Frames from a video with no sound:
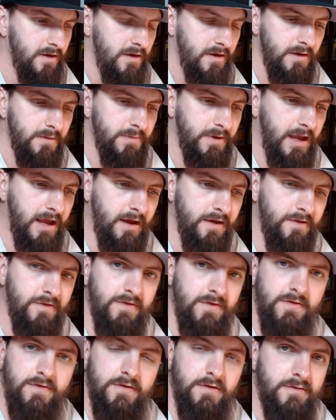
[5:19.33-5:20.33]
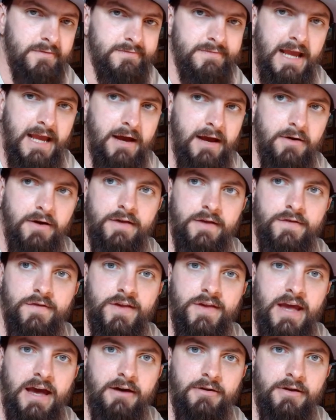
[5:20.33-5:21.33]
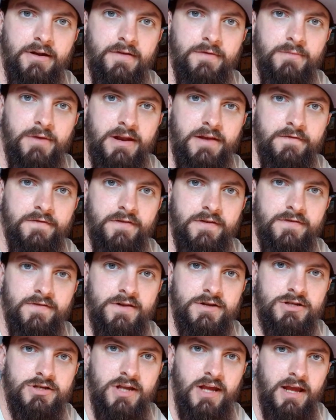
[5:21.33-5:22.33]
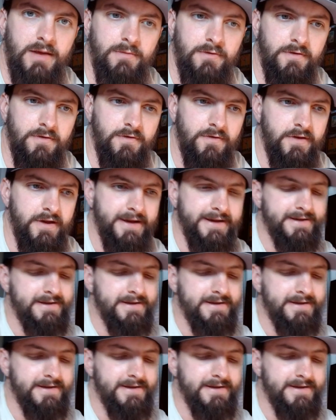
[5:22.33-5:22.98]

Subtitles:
because I scouted as many vintage tables,